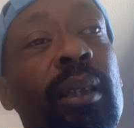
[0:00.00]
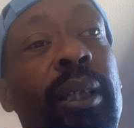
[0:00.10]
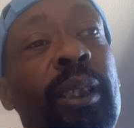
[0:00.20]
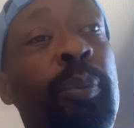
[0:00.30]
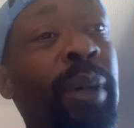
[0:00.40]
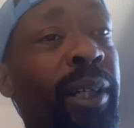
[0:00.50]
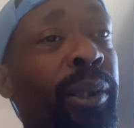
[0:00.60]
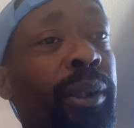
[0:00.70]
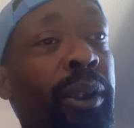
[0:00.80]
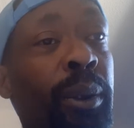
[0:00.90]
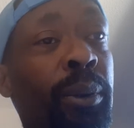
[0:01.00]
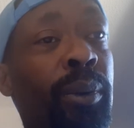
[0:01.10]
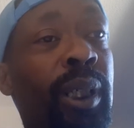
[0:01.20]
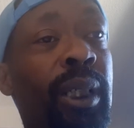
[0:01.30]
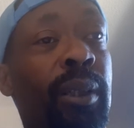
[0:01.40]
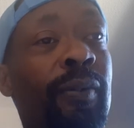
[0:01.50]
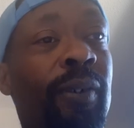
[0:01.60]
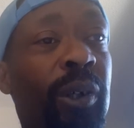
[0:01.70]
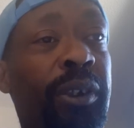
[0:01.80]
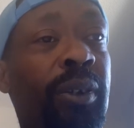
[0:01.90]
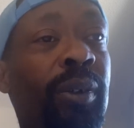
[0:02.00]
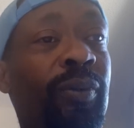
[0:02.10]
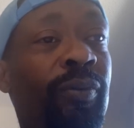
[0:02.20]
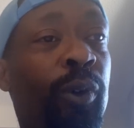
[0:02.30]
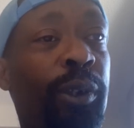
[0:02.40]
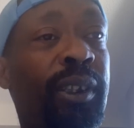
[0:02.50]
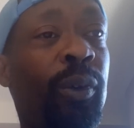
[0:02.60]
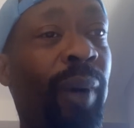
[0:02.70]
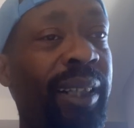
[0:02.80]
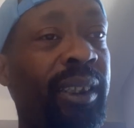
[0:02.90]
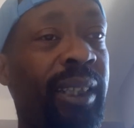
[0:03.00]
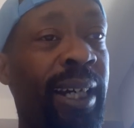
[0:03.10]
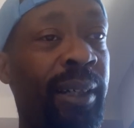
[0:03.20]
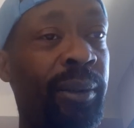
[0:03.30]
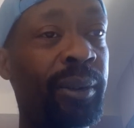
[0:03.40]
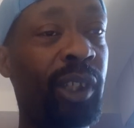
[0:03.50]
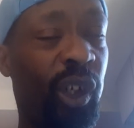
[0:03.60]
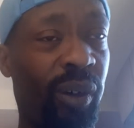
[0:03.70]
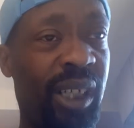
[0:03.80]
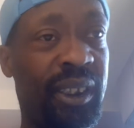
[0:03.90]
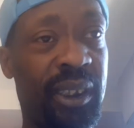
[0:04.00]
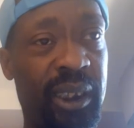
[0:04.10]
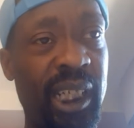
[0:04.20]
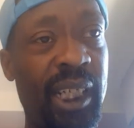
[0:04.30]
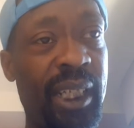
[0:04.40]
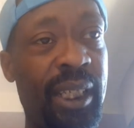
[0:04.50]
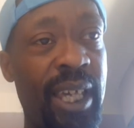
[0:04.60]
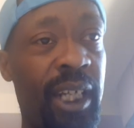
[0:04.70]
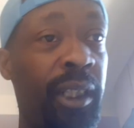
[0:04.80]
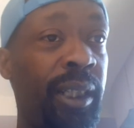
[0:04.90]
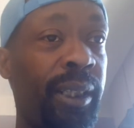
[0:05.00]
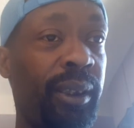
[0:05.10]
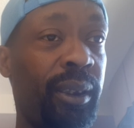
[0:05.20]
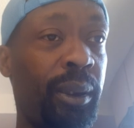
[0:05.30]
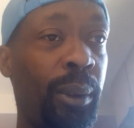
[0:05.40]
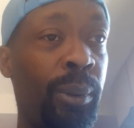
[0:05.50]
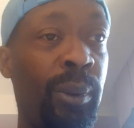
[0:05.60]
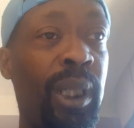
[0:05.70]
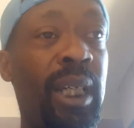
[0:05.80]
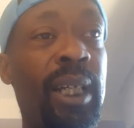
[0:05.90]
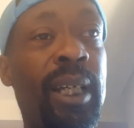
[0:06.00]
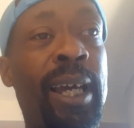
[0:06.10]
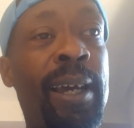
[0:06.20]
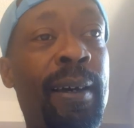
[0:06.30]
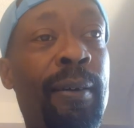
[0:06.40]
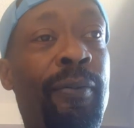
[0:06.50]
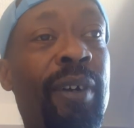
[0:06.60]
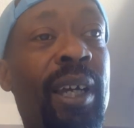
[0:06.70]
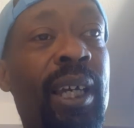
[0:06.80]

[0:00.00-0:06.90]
it's better to force the force the rents down across the city than it is to have